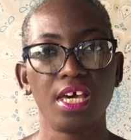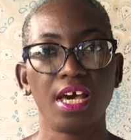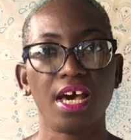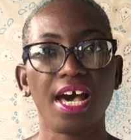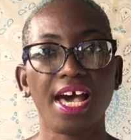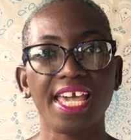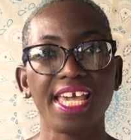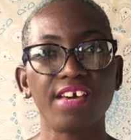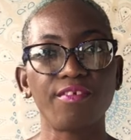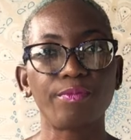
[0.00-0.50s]

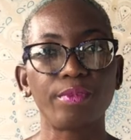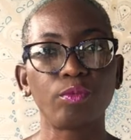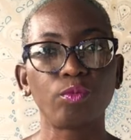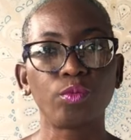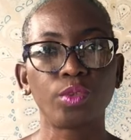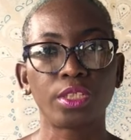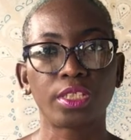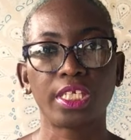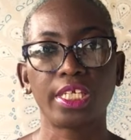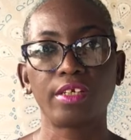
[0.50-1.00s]
I have been
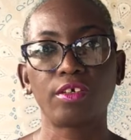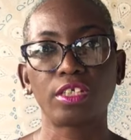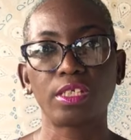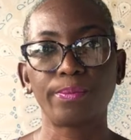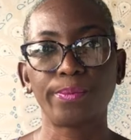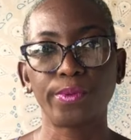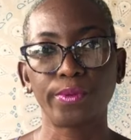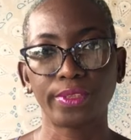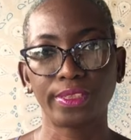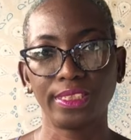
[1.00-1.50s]
working on a
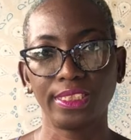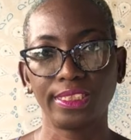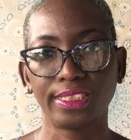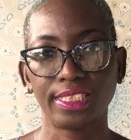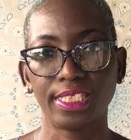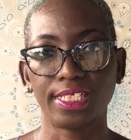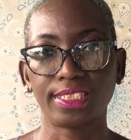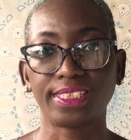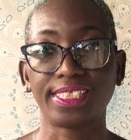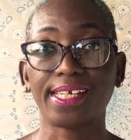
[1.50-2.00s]
book since
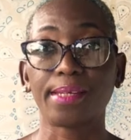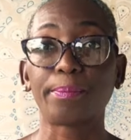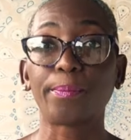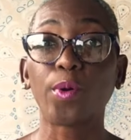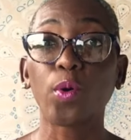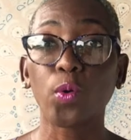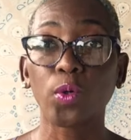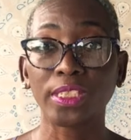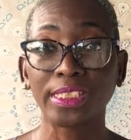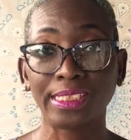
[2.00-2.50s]
last year. I
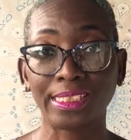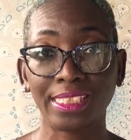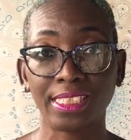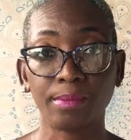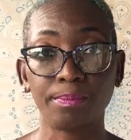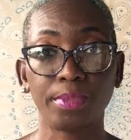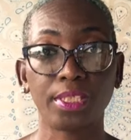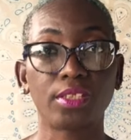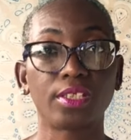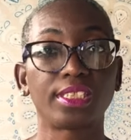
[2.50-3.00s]
paused it
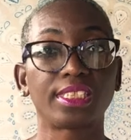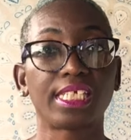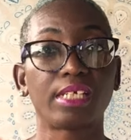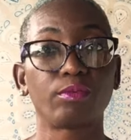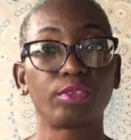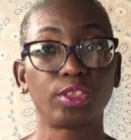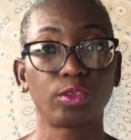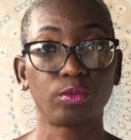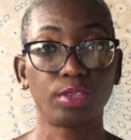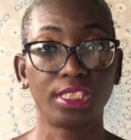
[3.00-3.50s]
because I
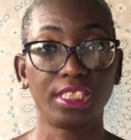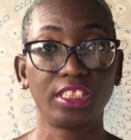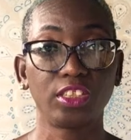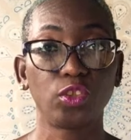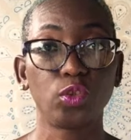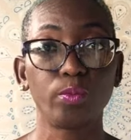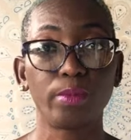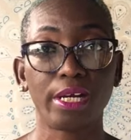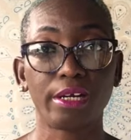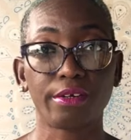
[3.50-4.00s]
was running
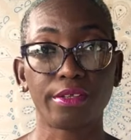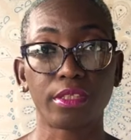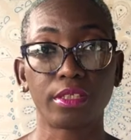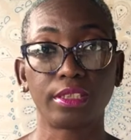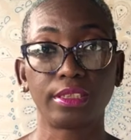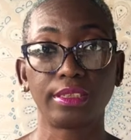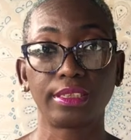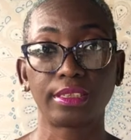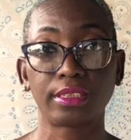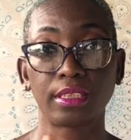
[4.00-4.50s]
2
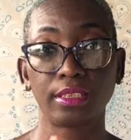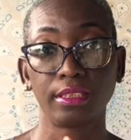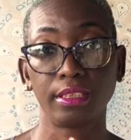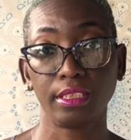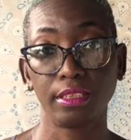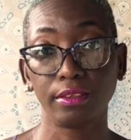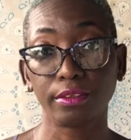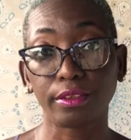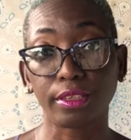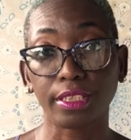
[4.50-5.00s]
marathons
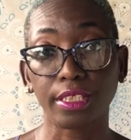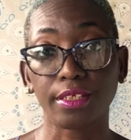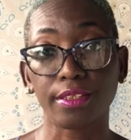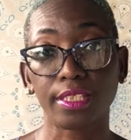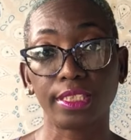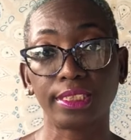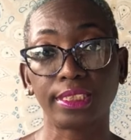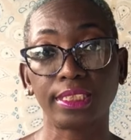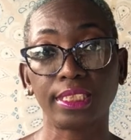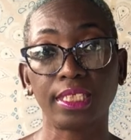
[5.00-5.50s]
earlier
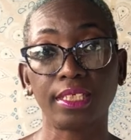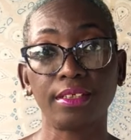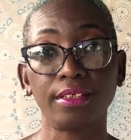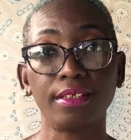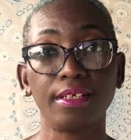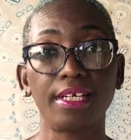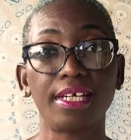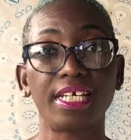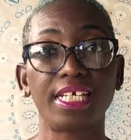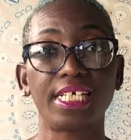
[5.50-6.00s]
this year,
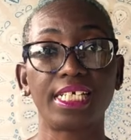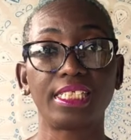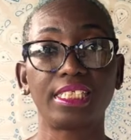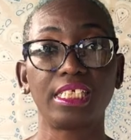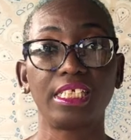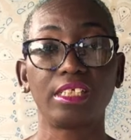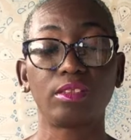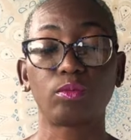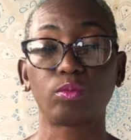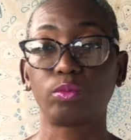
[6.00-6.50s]
and
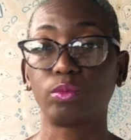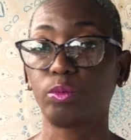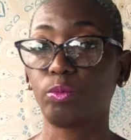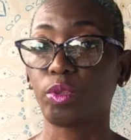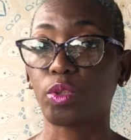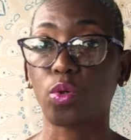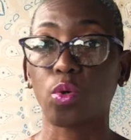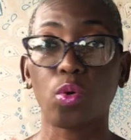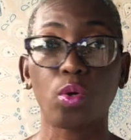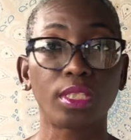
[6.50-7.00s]
with
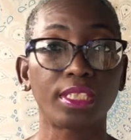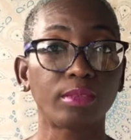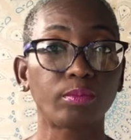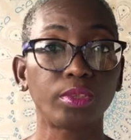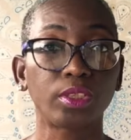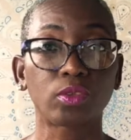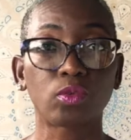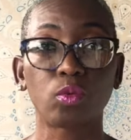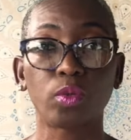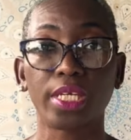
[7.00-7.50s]
all that
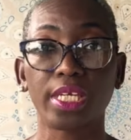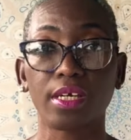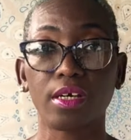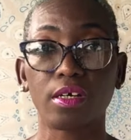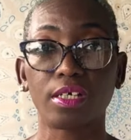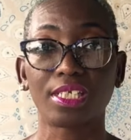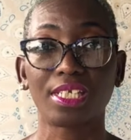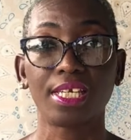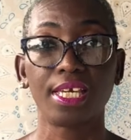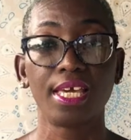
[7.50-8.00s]
was going
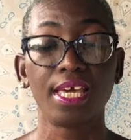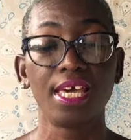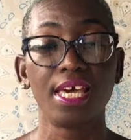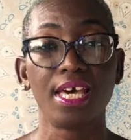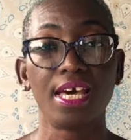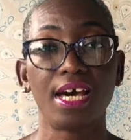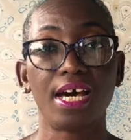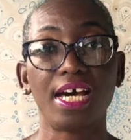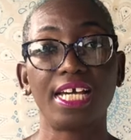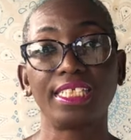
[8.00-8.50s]
on,
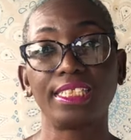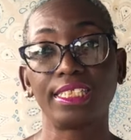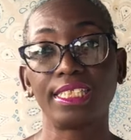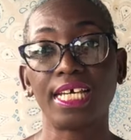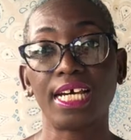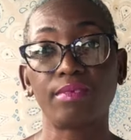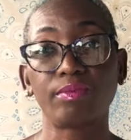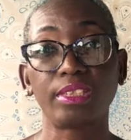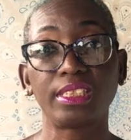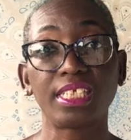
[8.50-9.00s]
I didn't
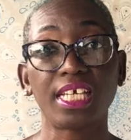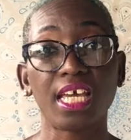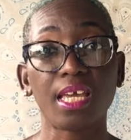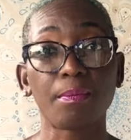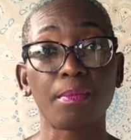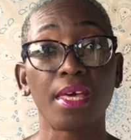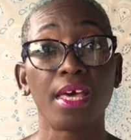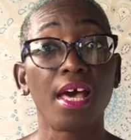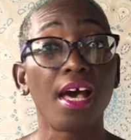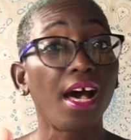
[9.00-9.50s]
have the time.
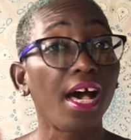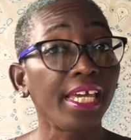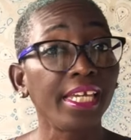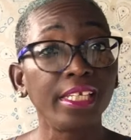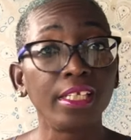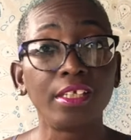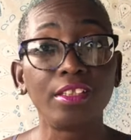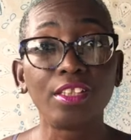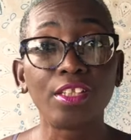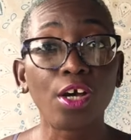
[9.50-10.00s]
I
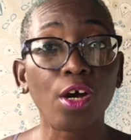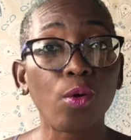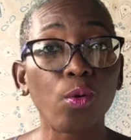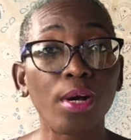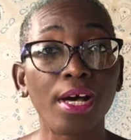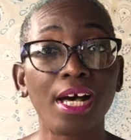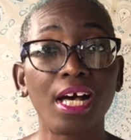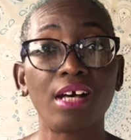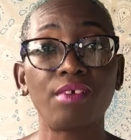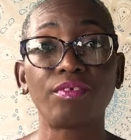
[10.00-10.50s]
now
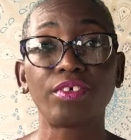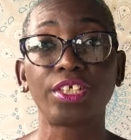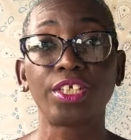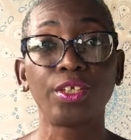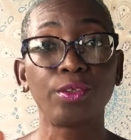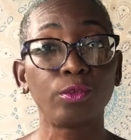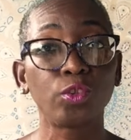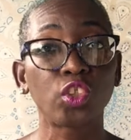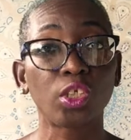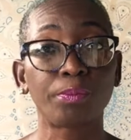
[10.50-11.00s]
have a
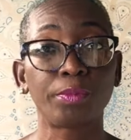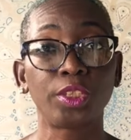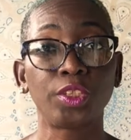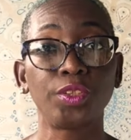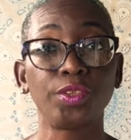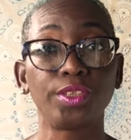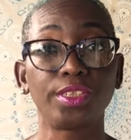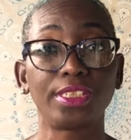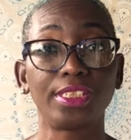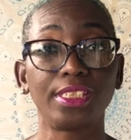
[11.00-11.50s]
huge
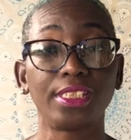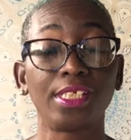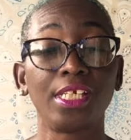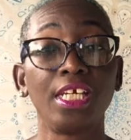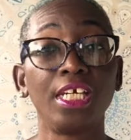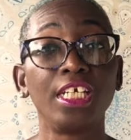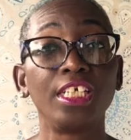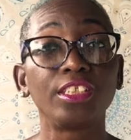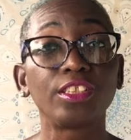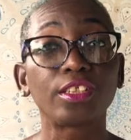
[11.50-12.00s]
opportunity
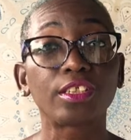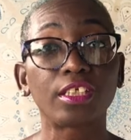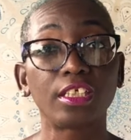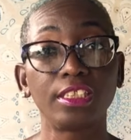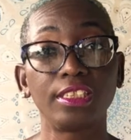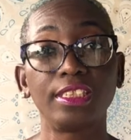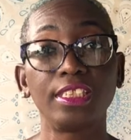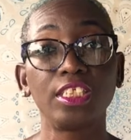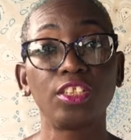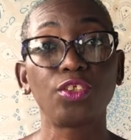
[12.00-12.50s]
to
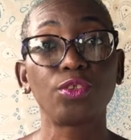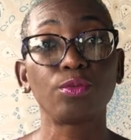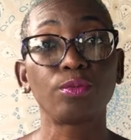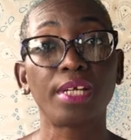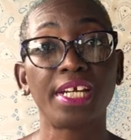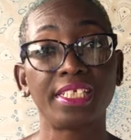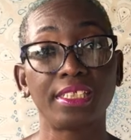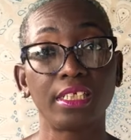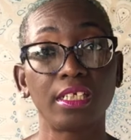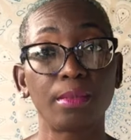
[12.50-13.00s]
continue
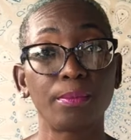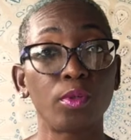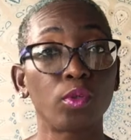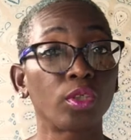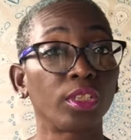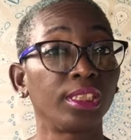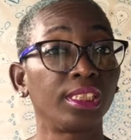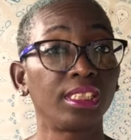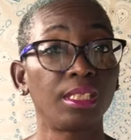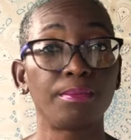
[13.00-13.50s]
writing a book
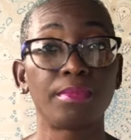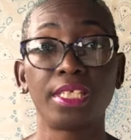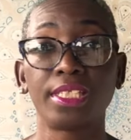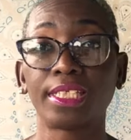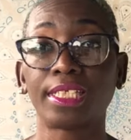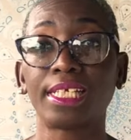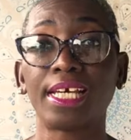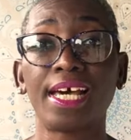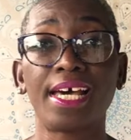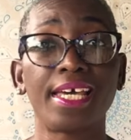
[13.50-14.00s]
on something
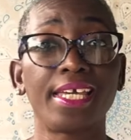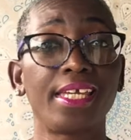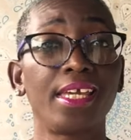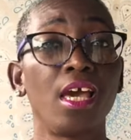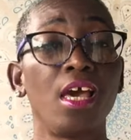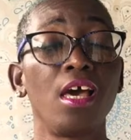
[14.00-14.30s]
that I